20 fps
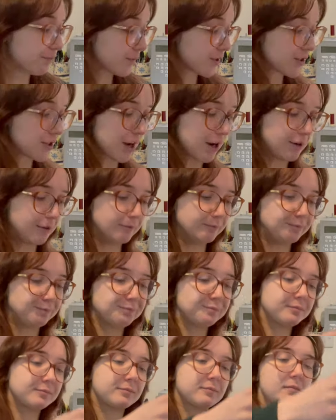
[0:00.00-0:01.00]
So
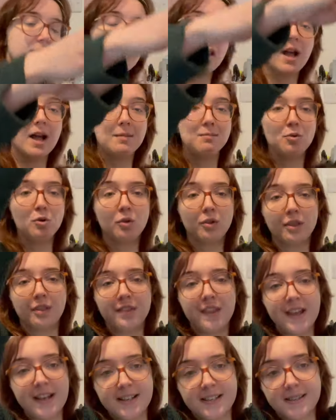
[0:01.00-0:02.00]
I bought
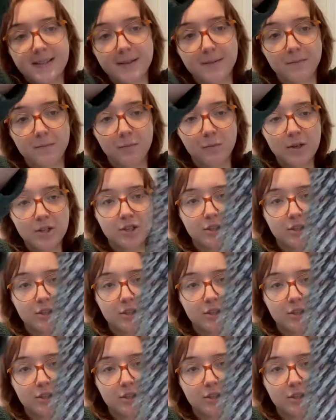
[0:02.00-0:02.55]
this, which